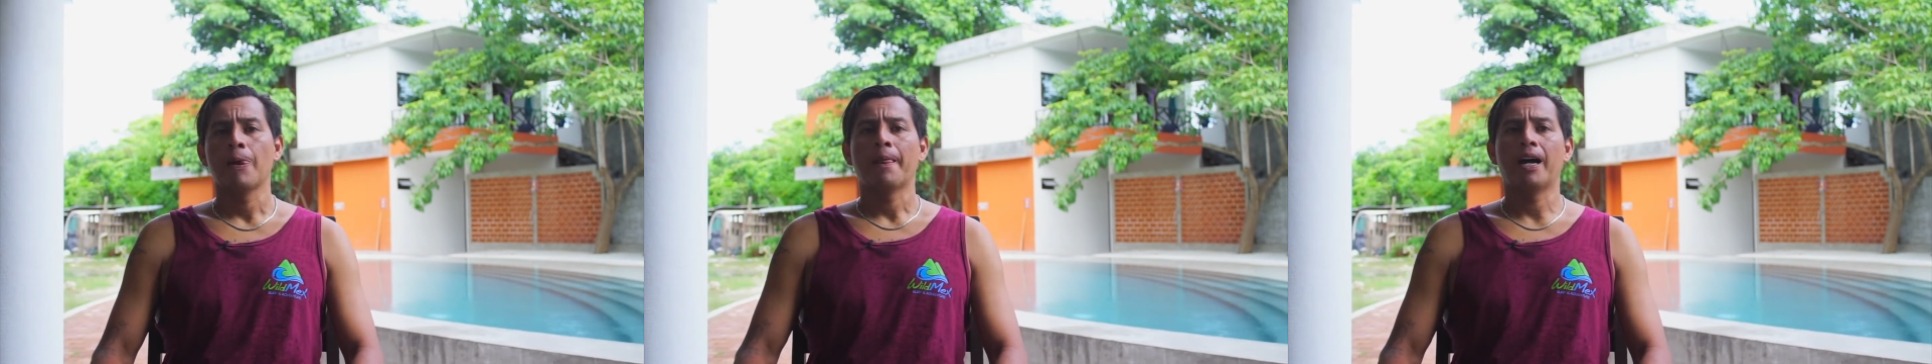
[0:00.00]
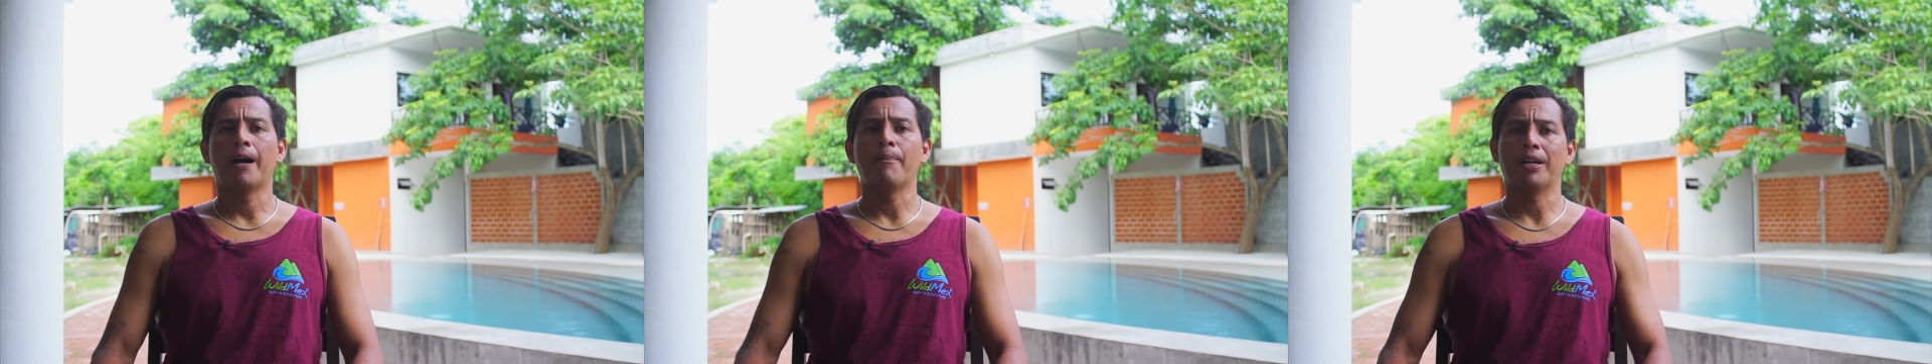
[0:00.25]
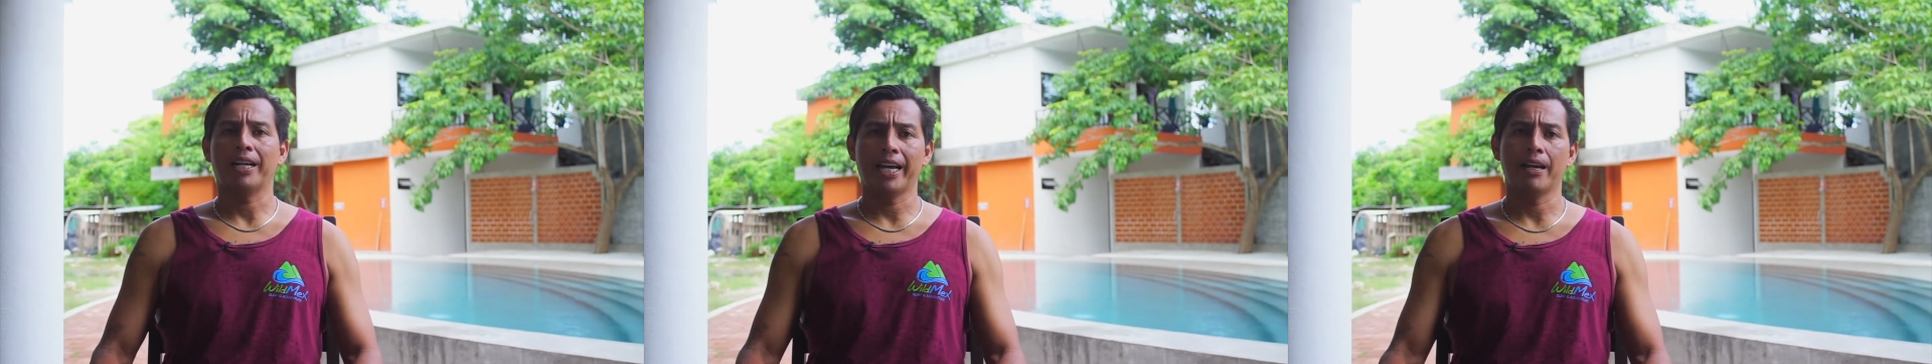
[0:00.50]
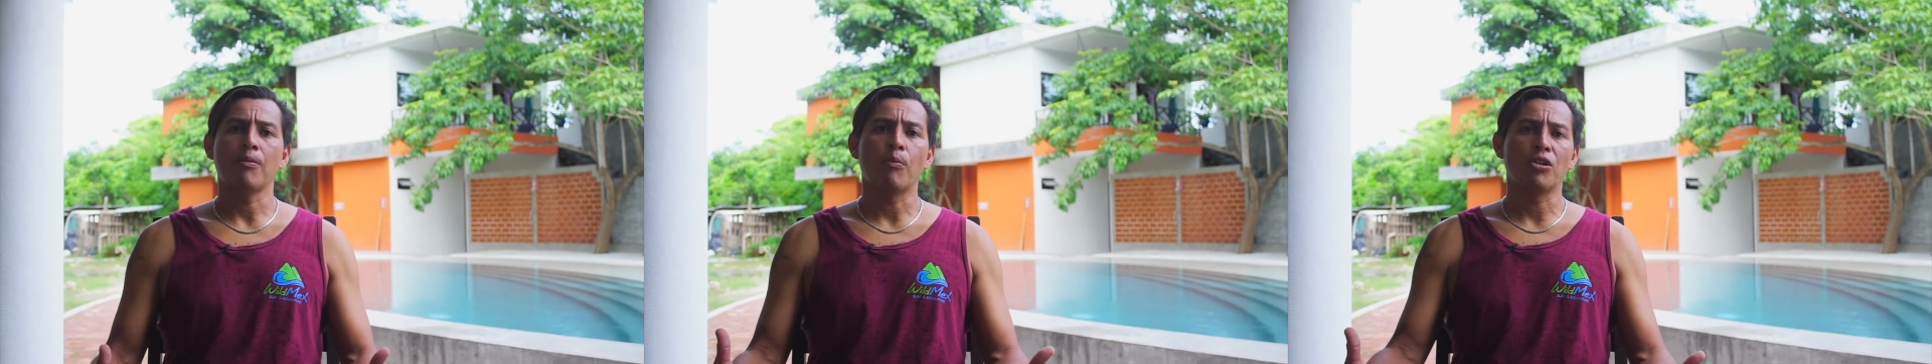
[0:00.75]
Uh, but
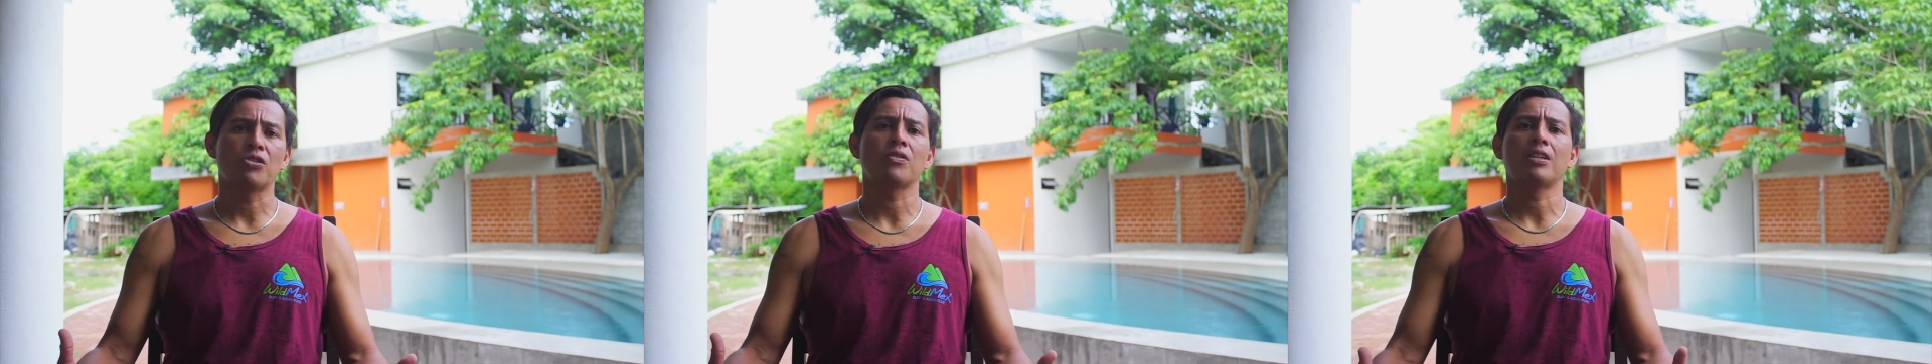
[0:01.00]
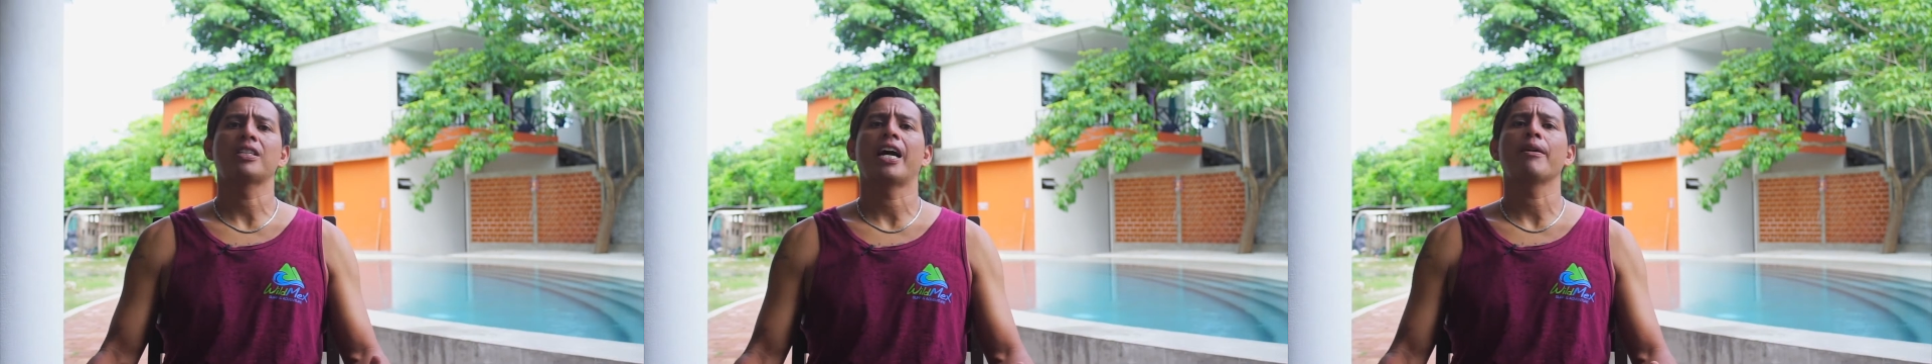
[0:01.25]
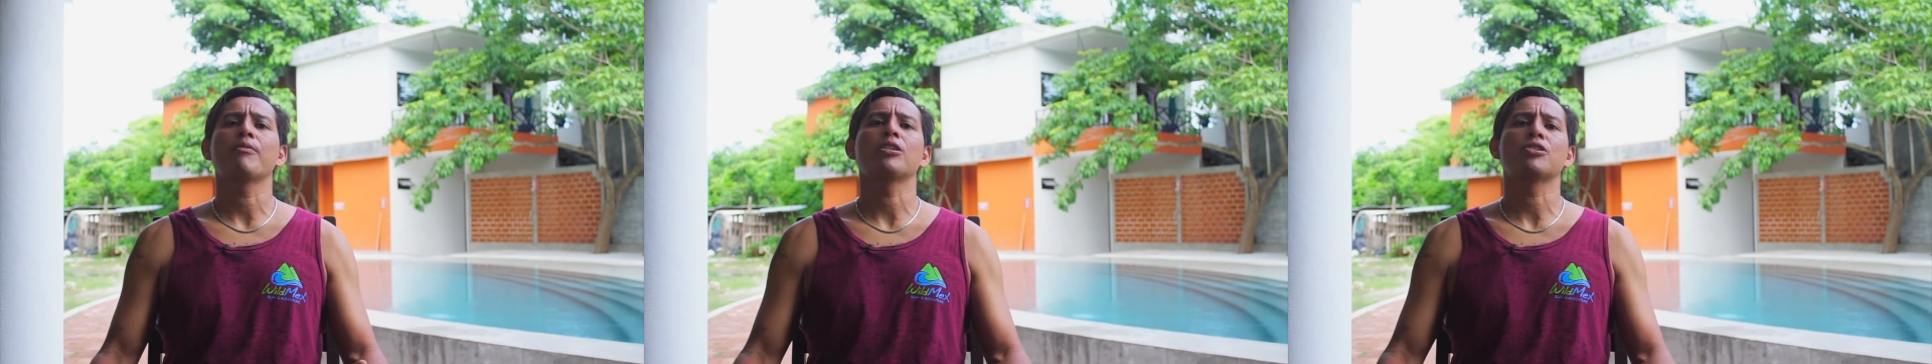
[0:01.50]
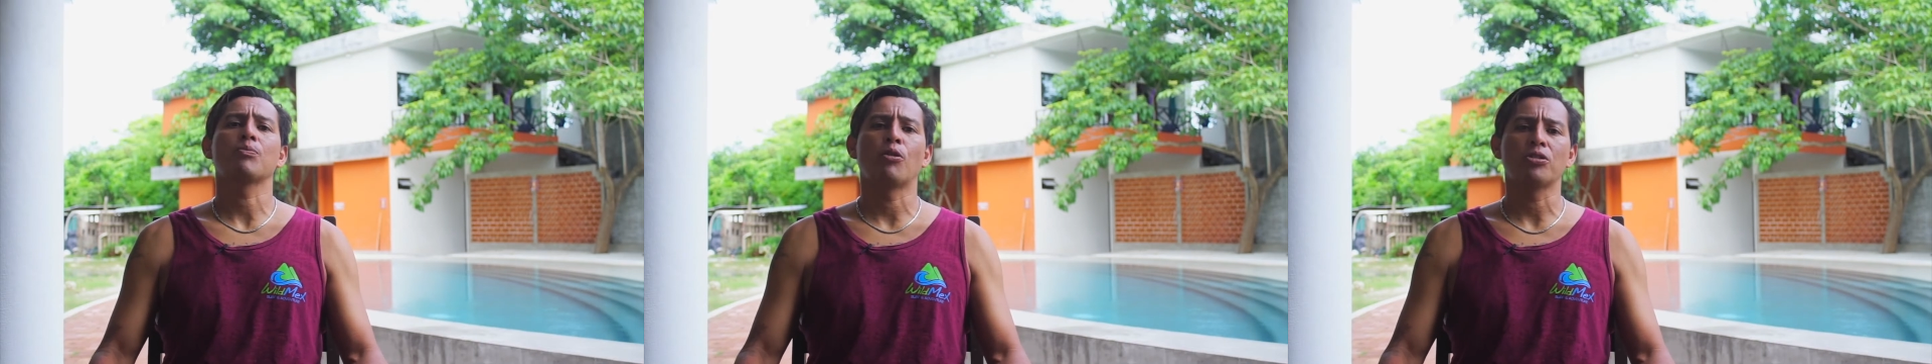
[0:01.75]
again, most of the time,
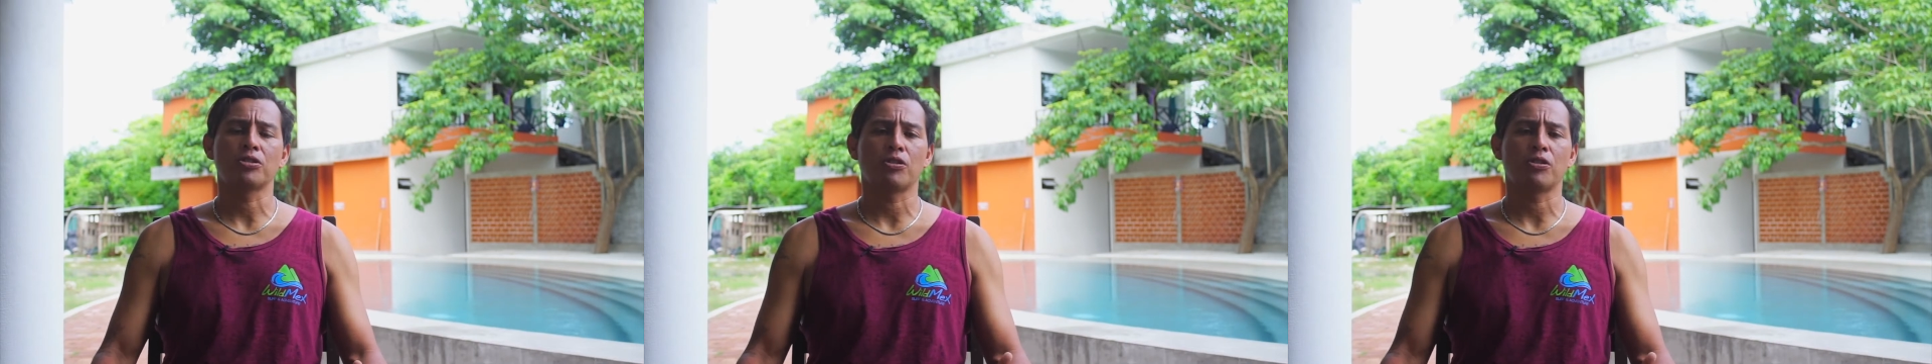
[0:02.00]
is most